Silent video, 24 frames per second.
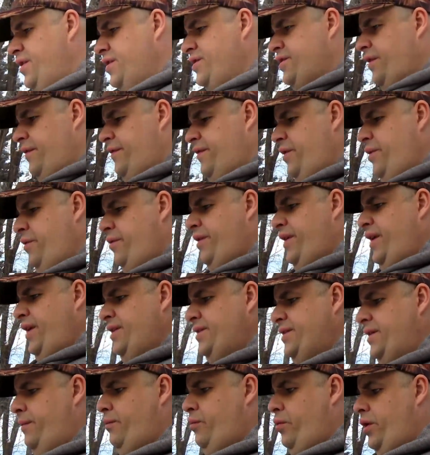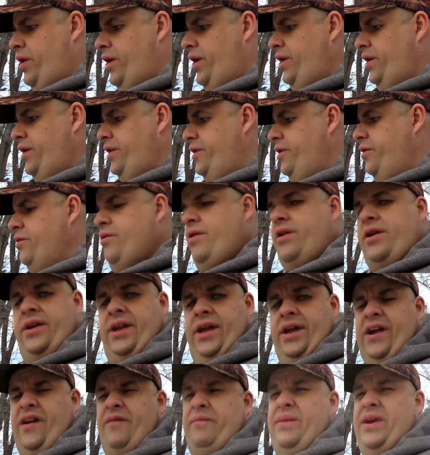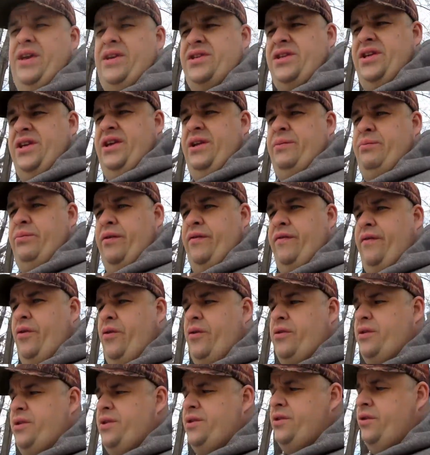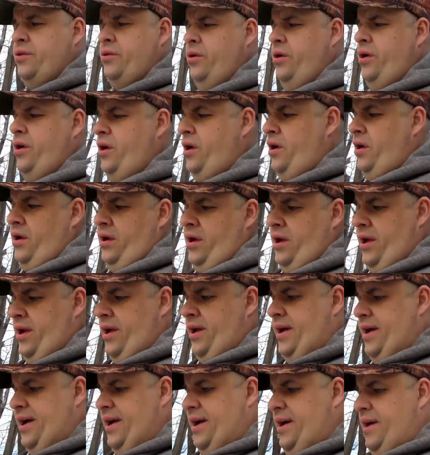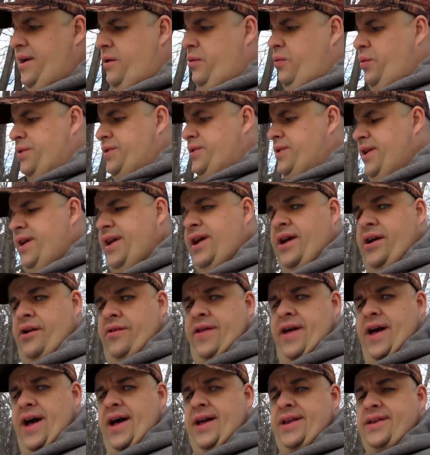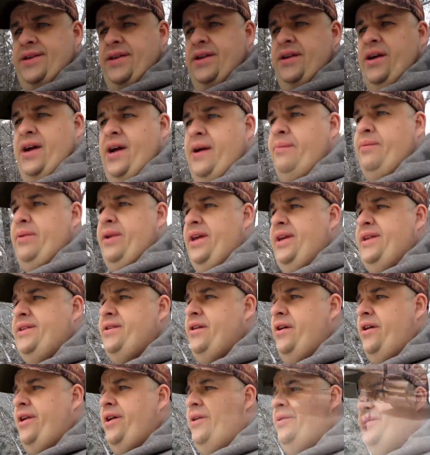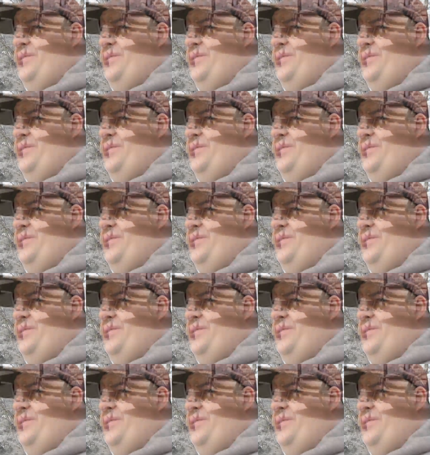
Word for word: there's a few things I'm wanting to do like I've mentioned it before so uh, we'll see how that plays on